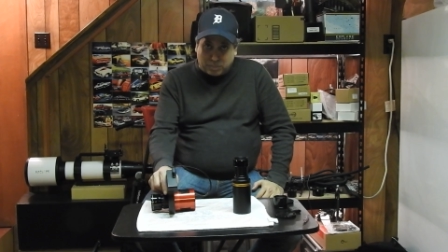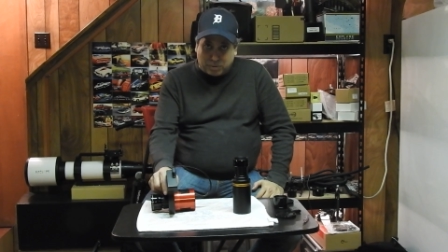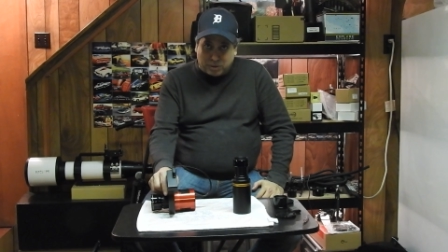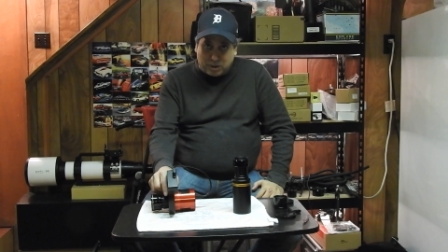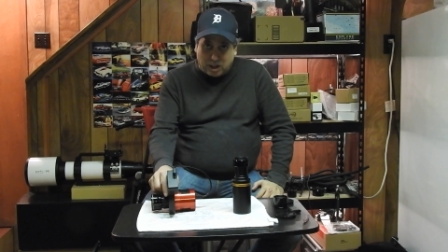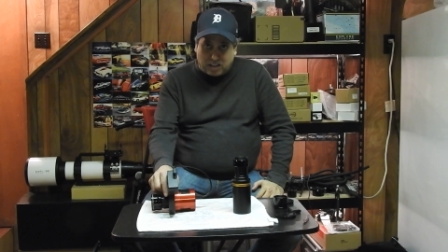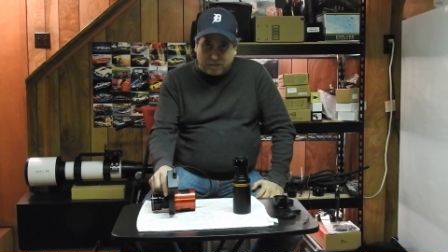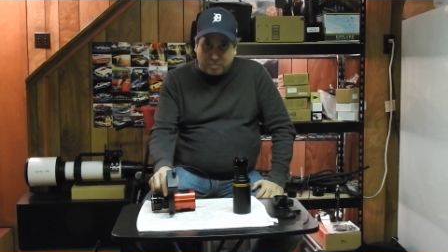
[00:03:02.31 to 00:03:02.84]

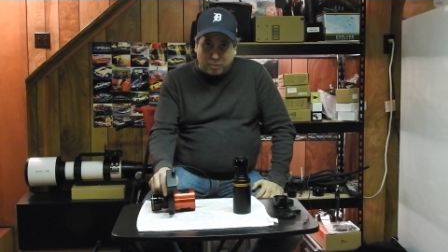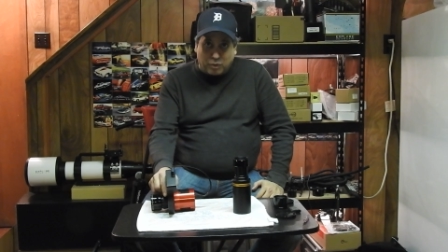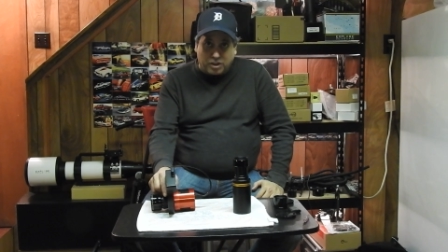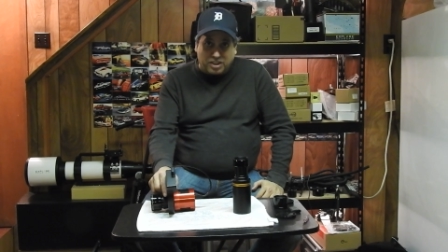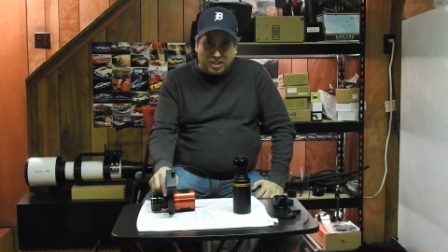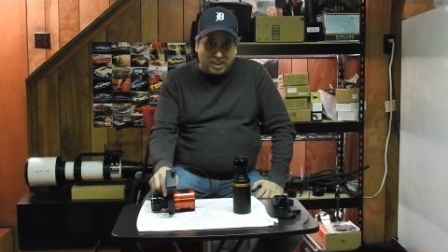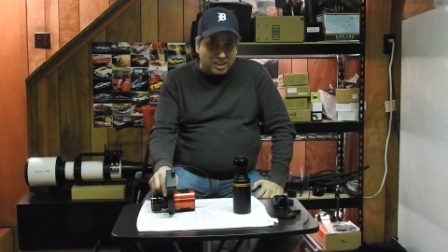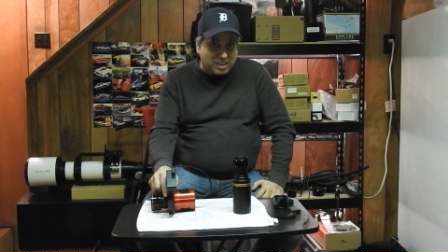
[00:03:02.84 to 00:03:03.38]
pull off more
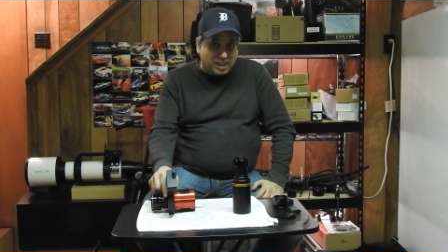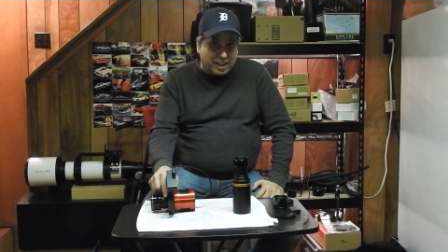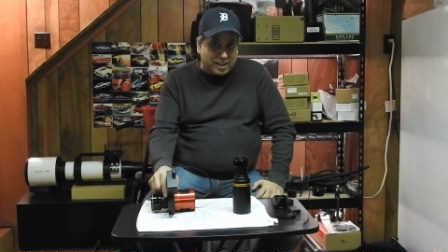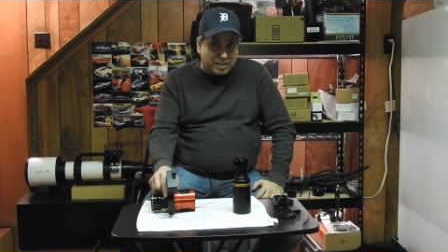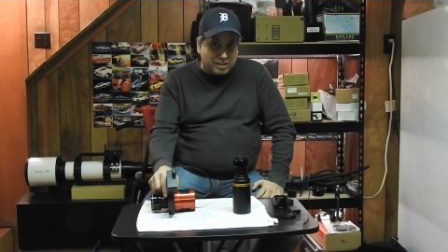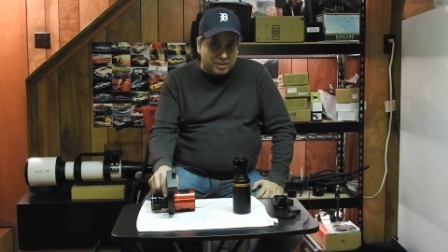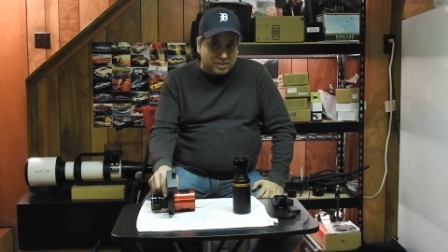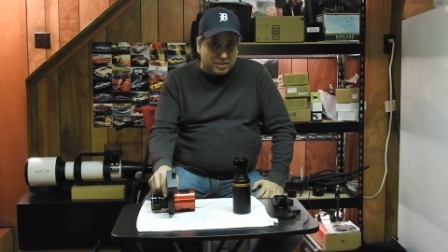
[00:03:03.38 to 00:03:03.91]

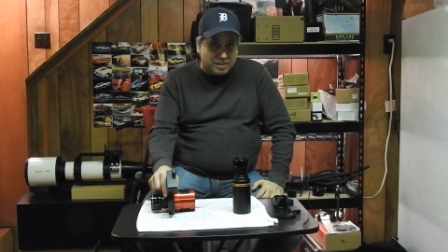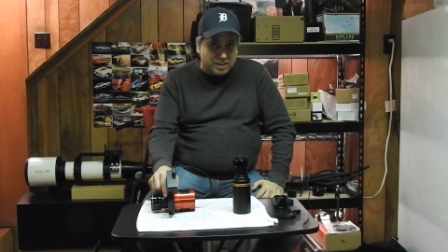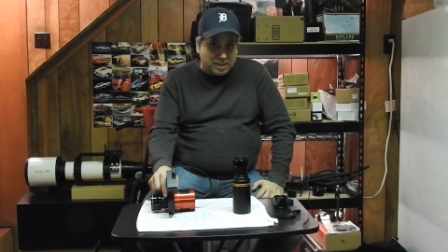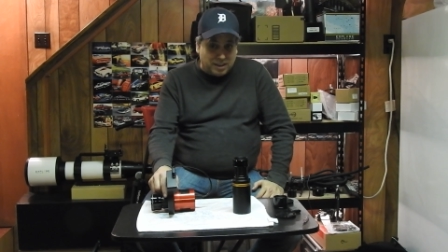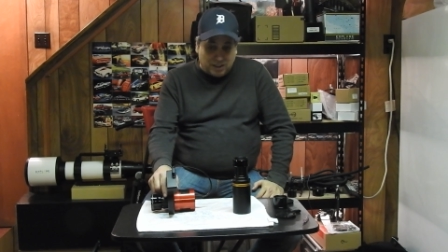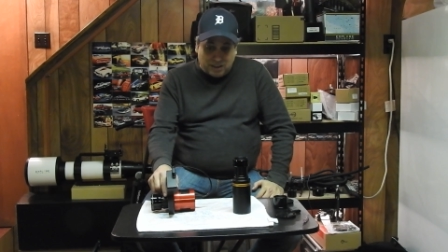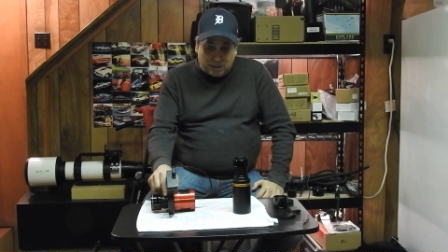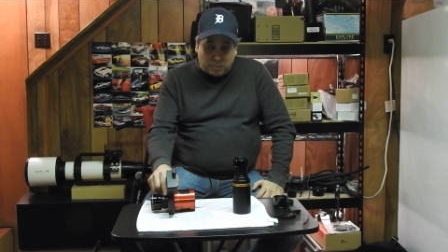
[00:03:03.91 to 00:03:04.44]
details
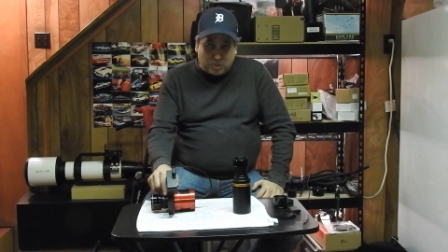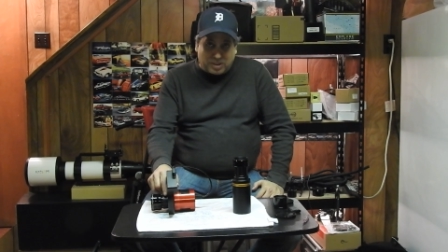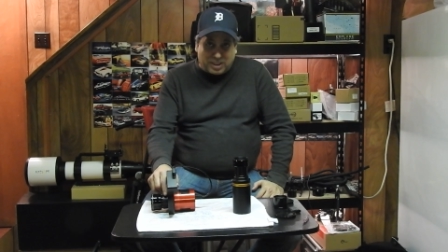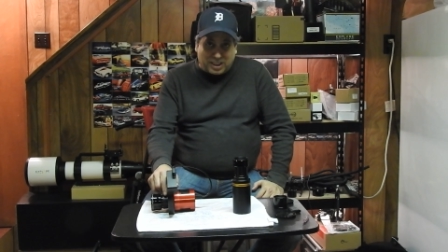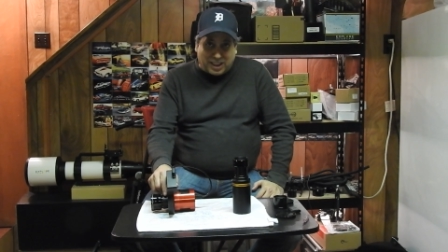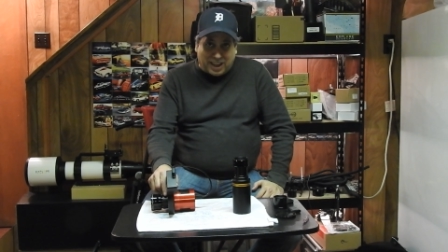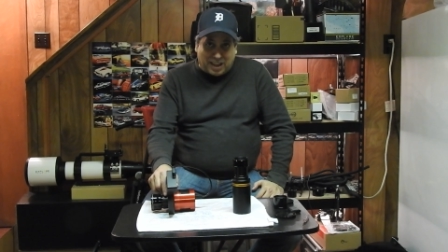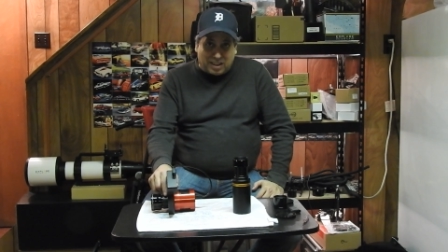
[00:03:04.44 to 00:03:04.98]
with
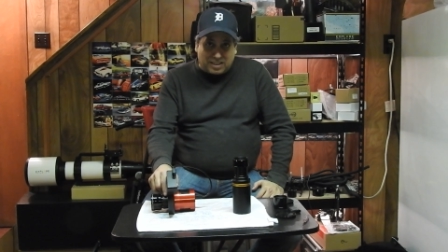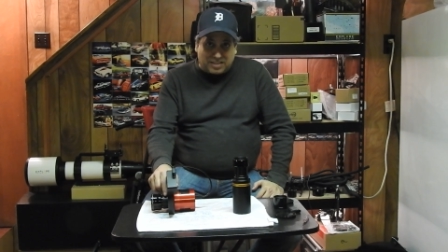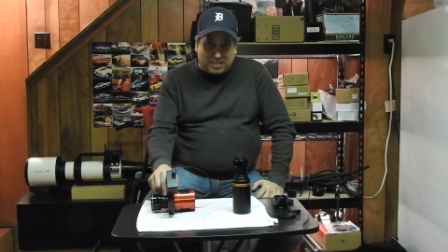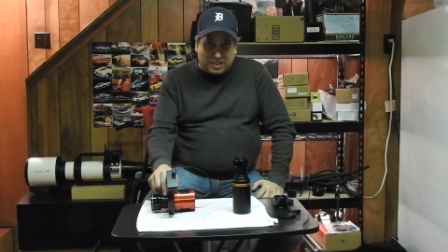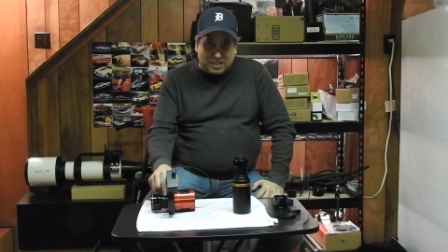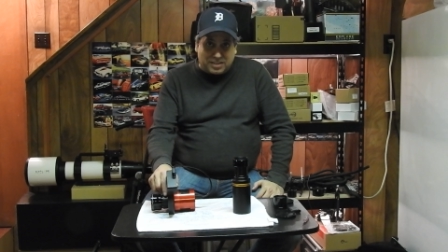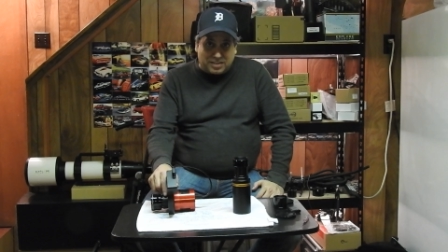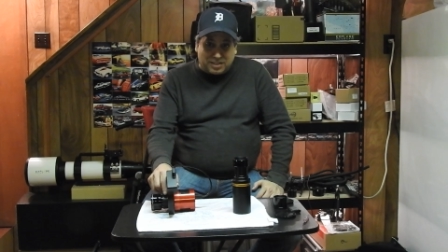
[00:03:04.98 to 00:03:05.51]
the
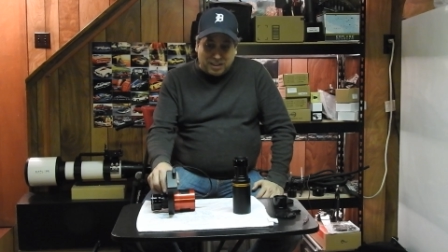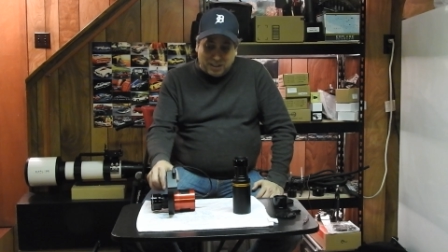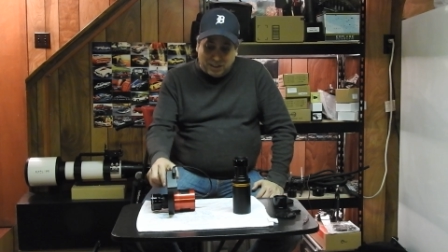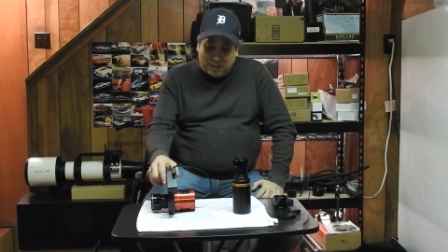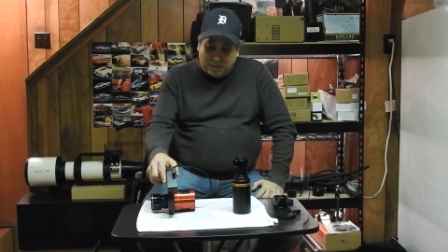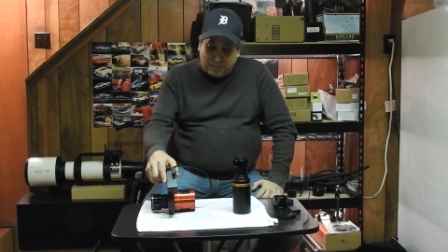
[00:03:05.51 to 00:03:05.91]
galaxies.